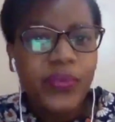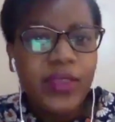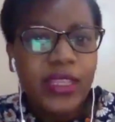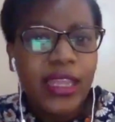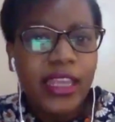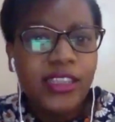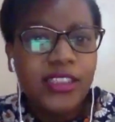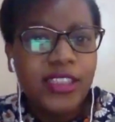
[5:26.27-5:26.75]

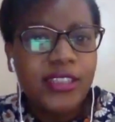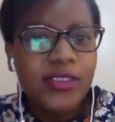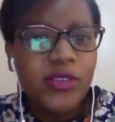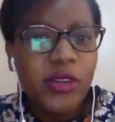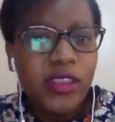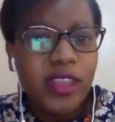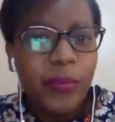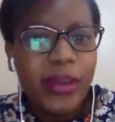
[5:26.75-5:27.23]
Like, she's
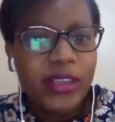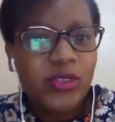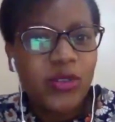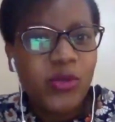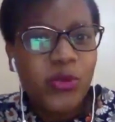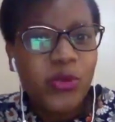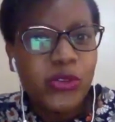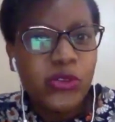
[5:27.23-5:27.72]
not the
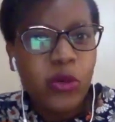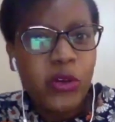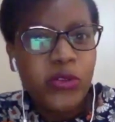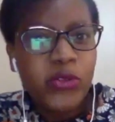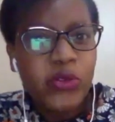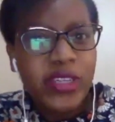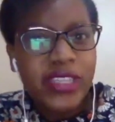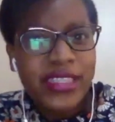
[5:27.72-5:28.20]
person who is going
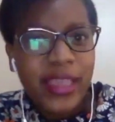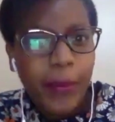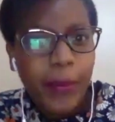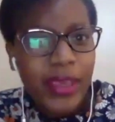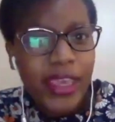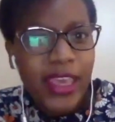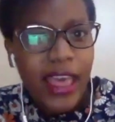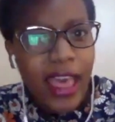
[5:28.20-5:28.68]
to
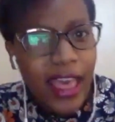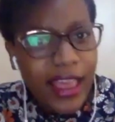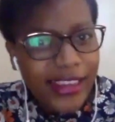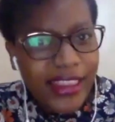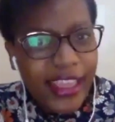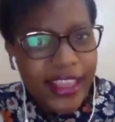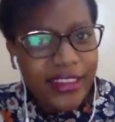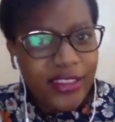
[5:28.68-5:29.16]
disappear
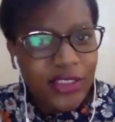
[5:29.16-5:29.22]
and then,